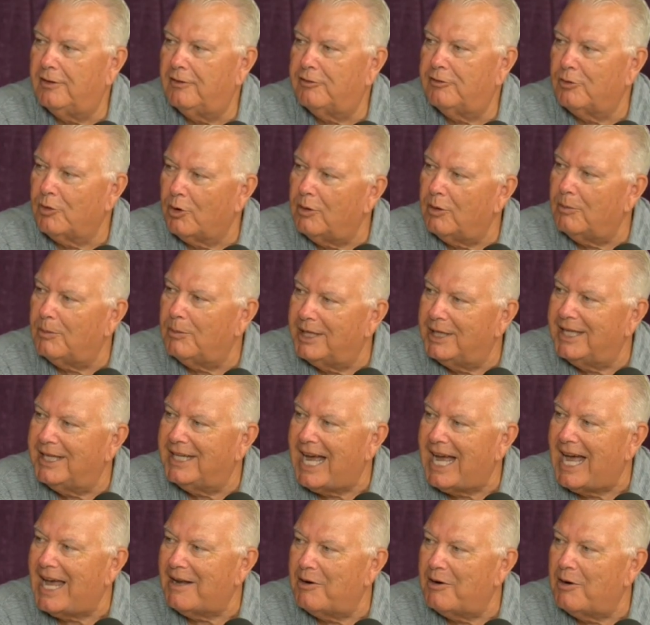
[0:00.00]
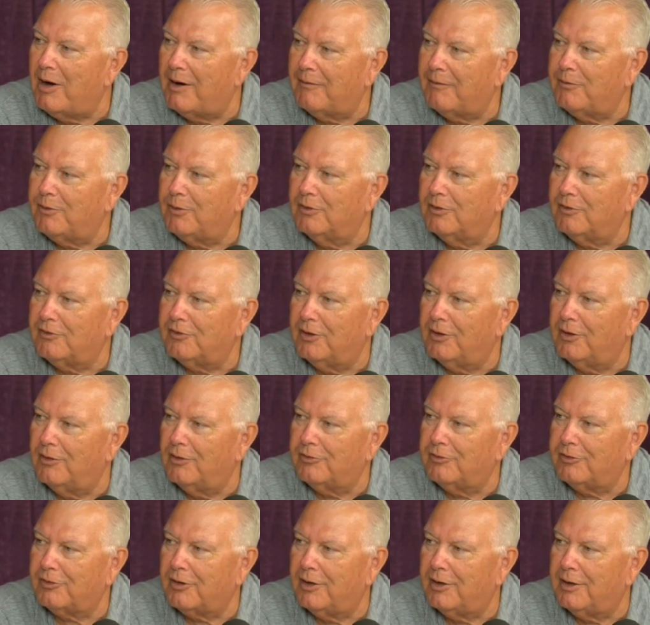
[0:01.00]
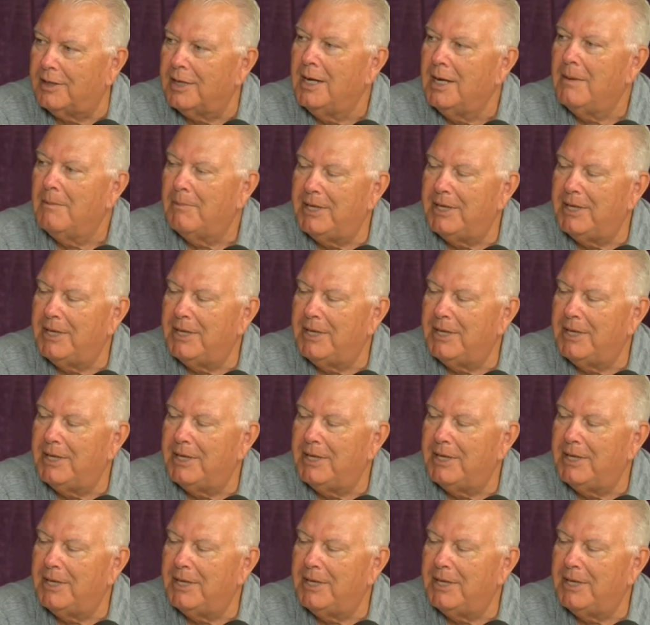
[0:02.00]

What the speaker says: has normally gotten off to a slow start.